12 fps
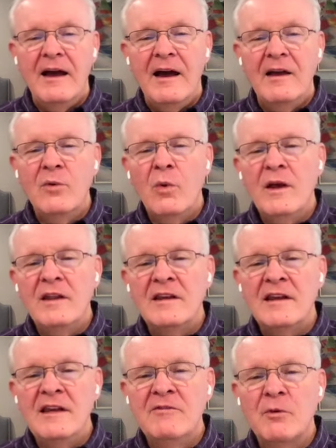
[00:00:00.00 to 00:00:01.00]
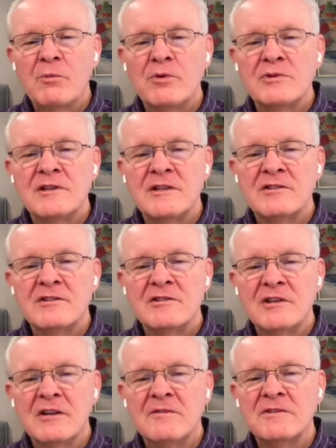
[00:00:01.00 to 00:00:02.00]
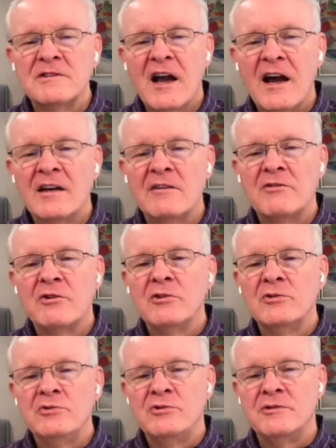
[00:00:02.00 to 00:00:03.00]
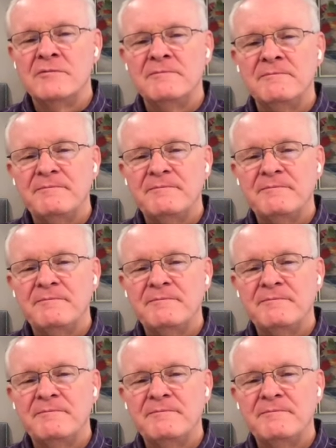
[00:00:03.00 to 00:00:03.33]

And the way that evil presents itself is kind of delusion.